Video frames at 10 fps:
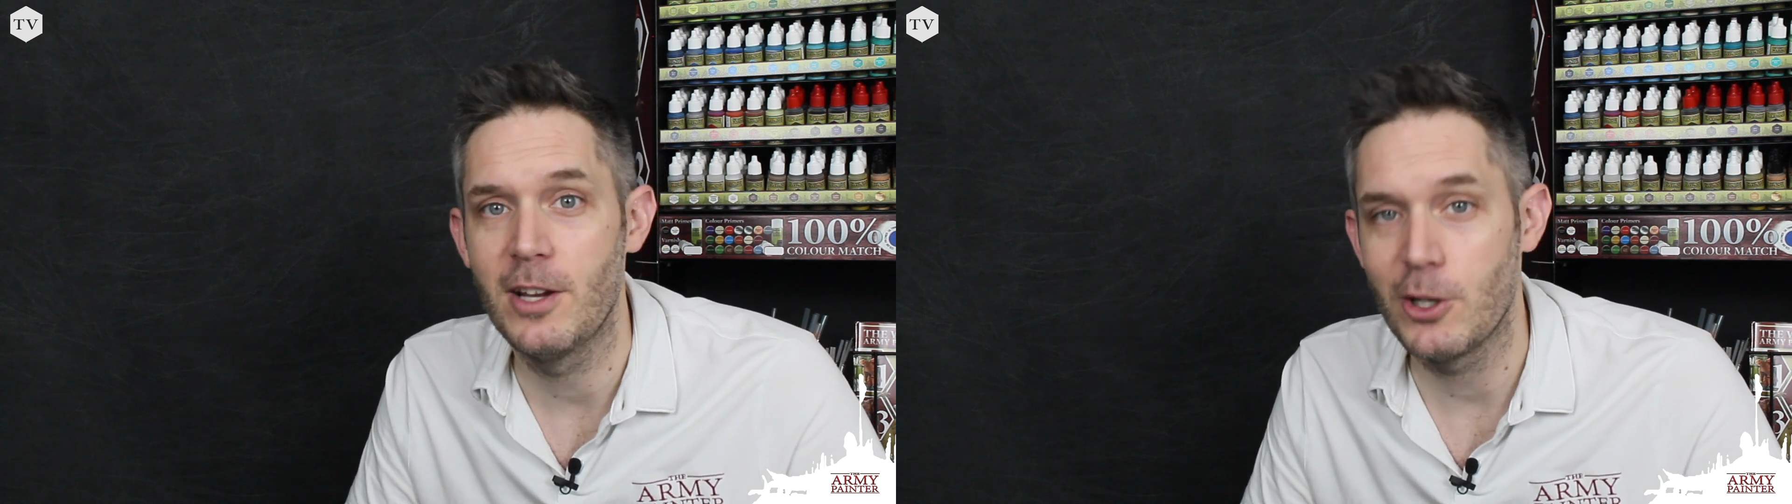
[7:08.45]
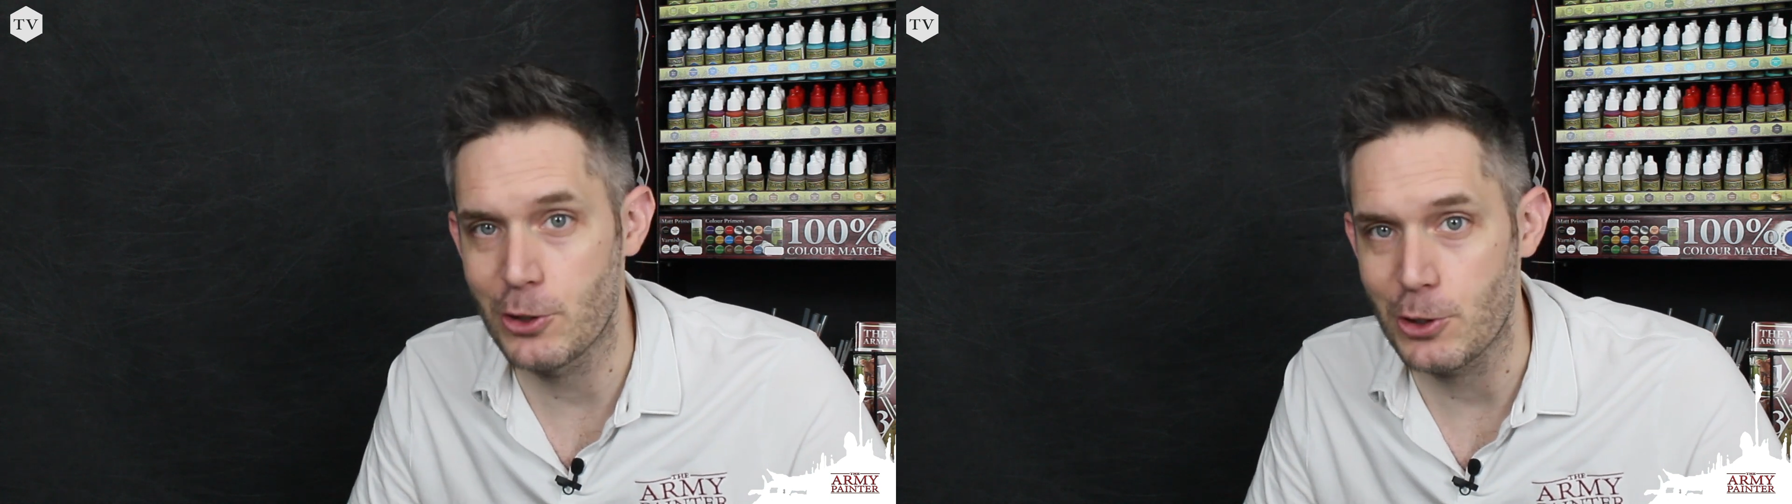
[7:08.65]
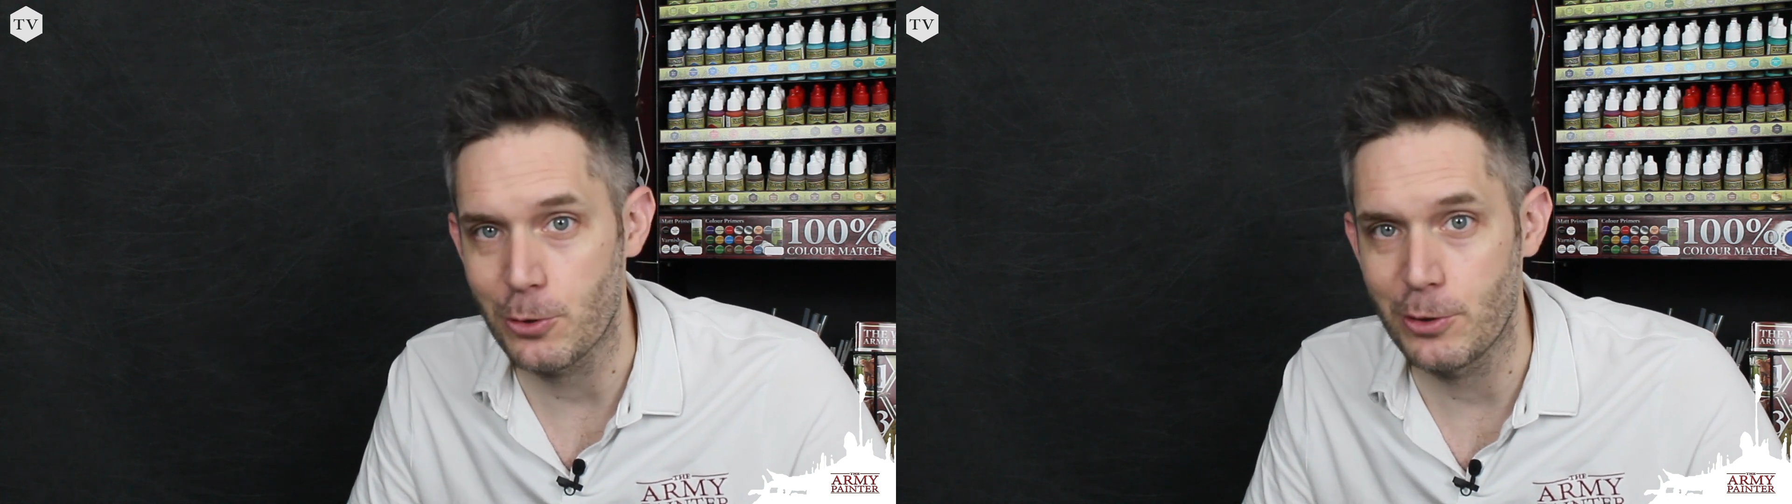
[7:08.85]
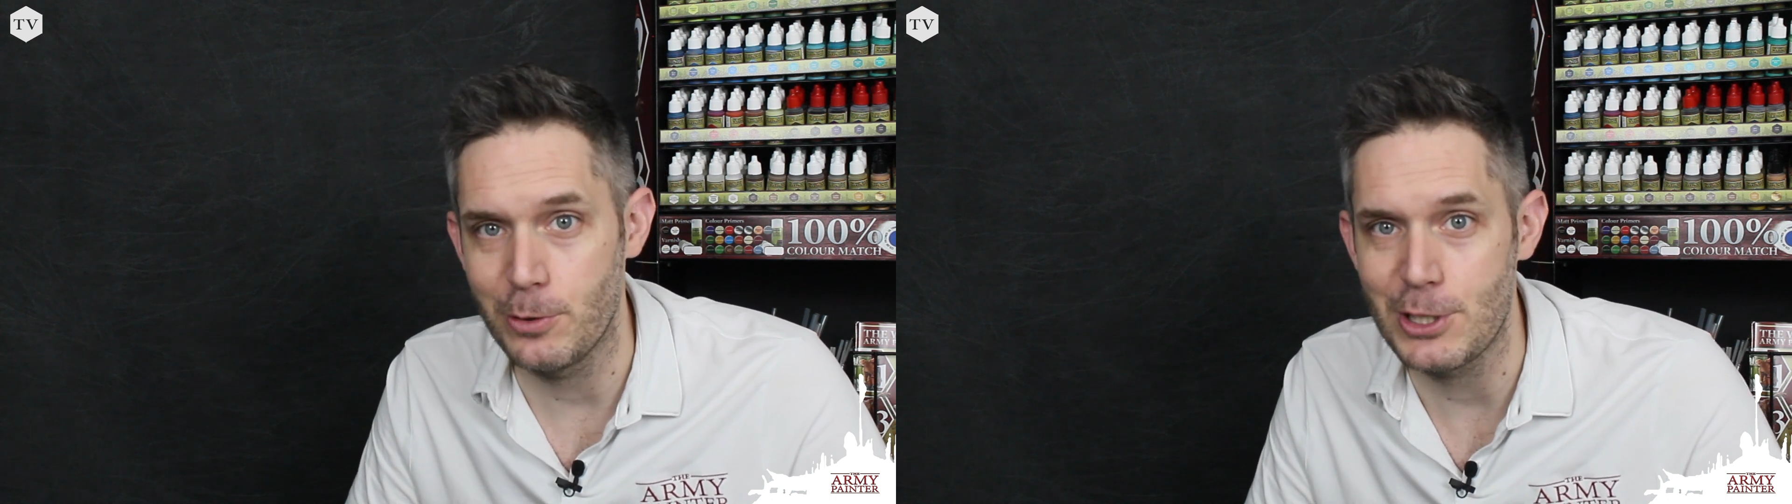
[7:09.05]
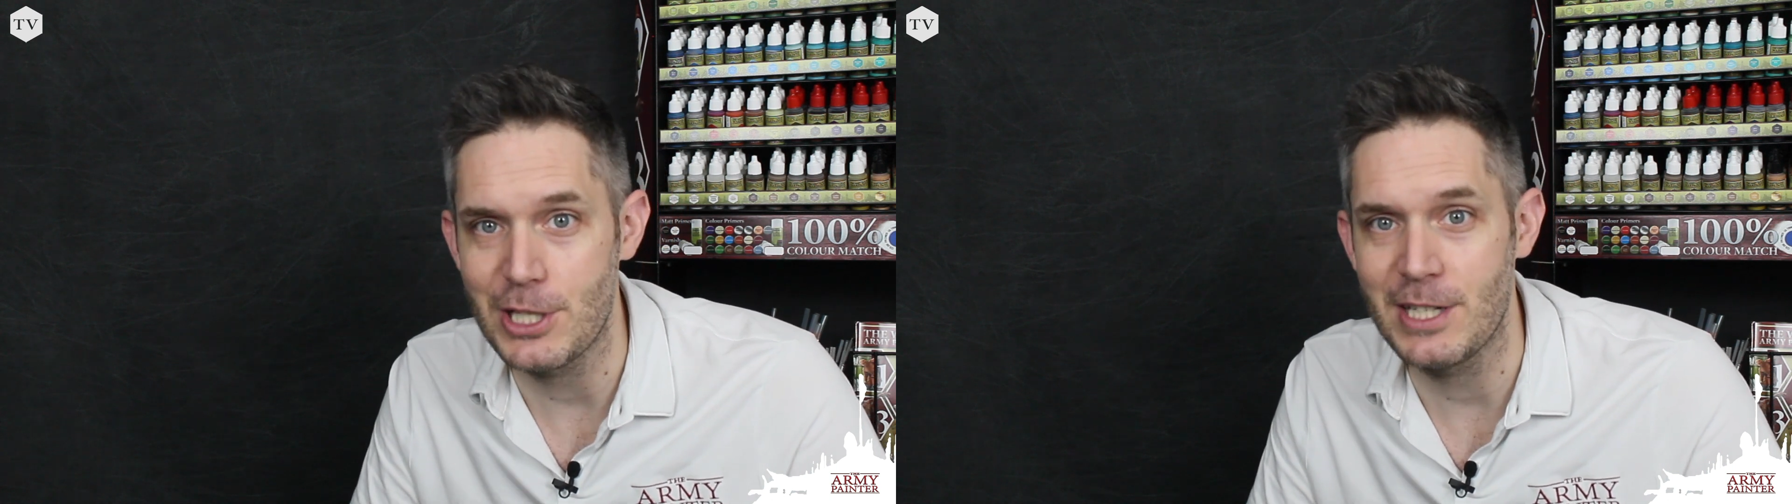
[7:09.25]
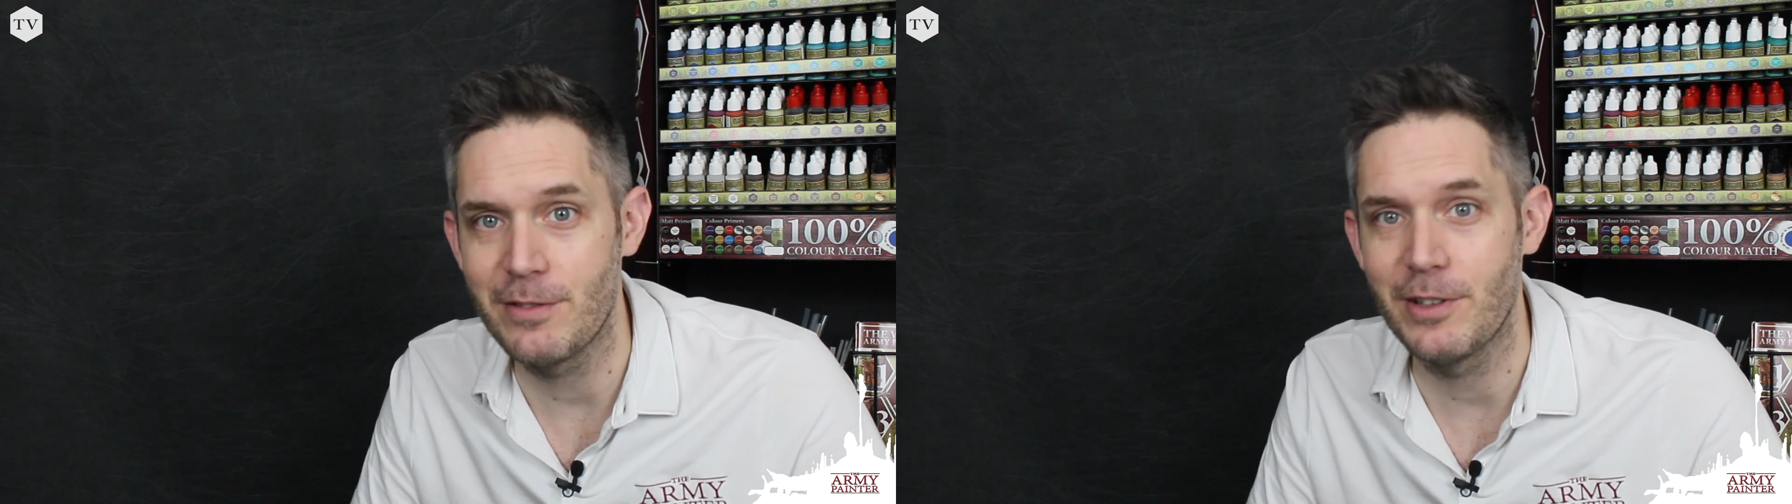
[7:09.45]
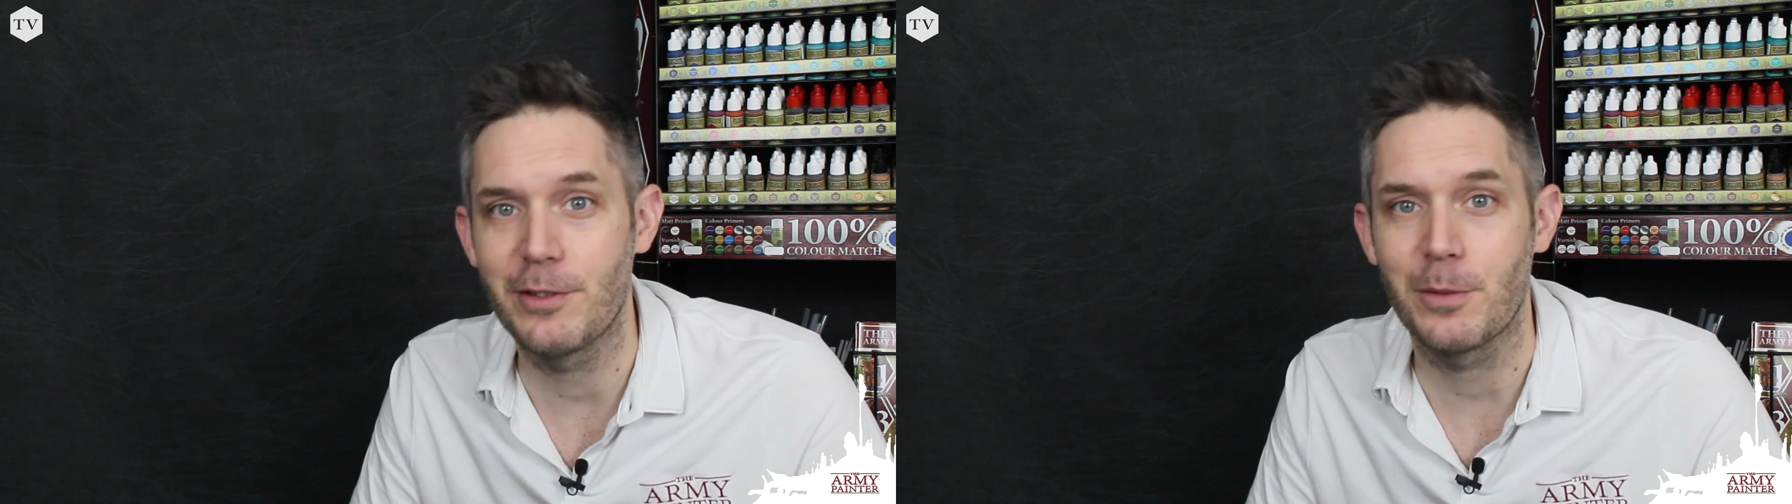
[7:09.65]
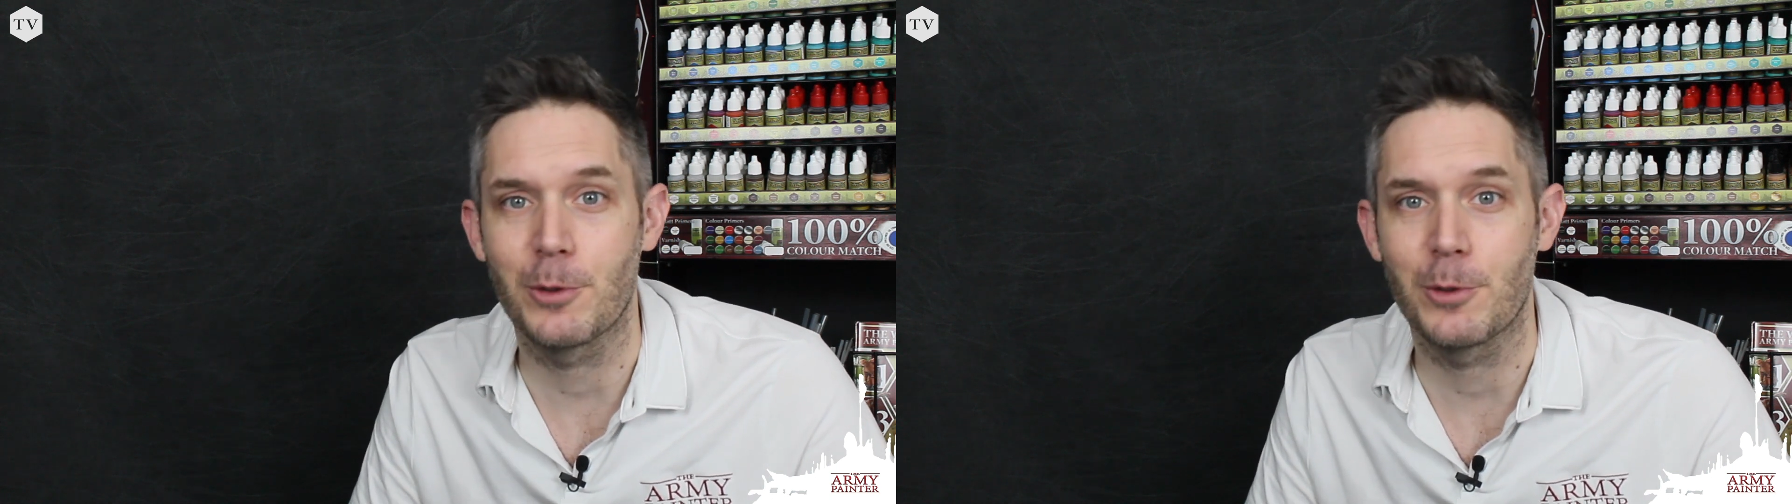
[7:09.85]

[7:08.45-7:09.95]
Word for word: you're sure to achieve some